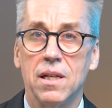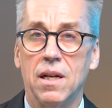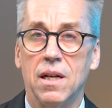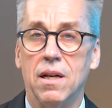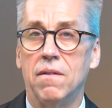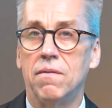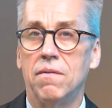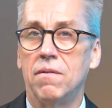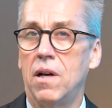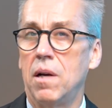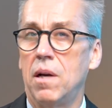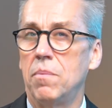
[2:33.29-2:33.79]

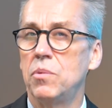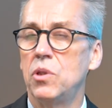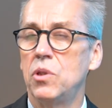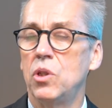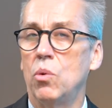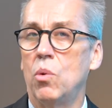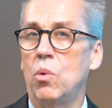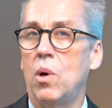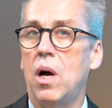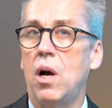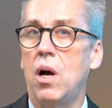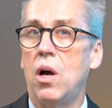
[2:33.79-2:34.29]
of up
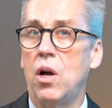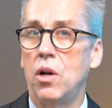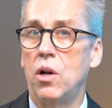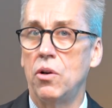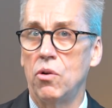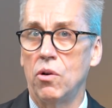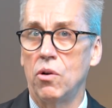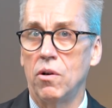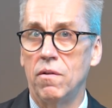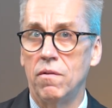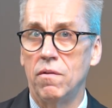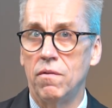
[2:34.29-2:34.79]
to
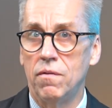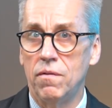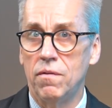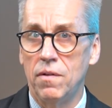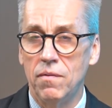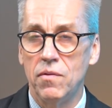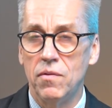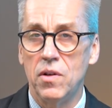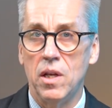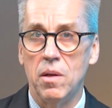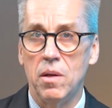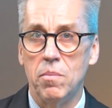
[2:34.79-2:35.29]

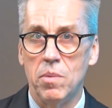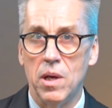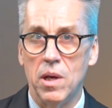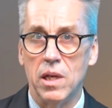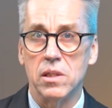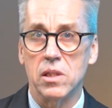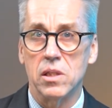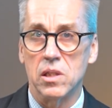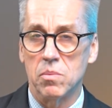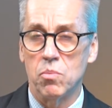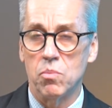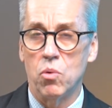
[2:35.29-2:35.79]
150
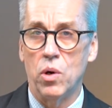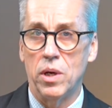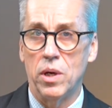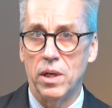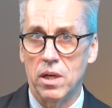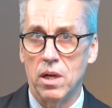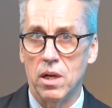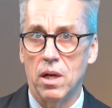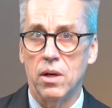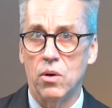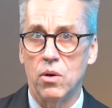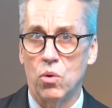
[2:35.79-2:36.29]
basis point
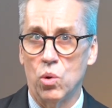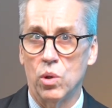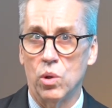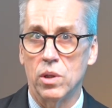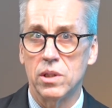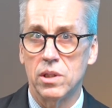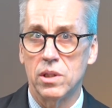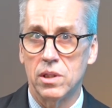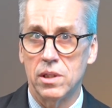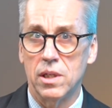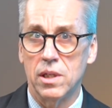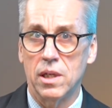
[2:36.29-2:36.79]
cut, or
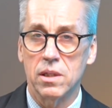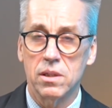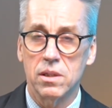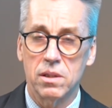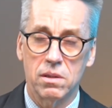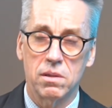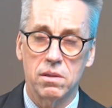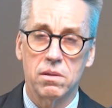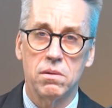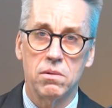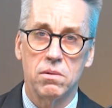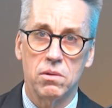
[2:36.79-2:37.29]

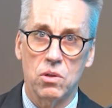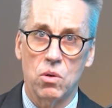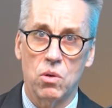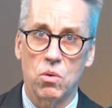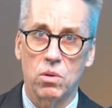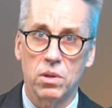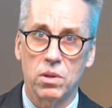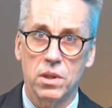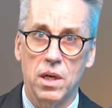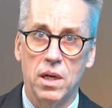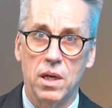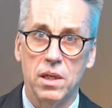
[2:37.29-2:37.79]
6
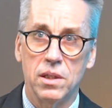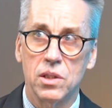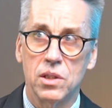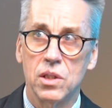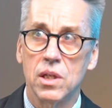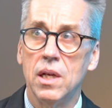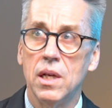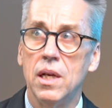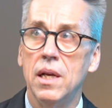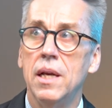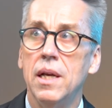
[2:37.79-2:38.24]
total cuts,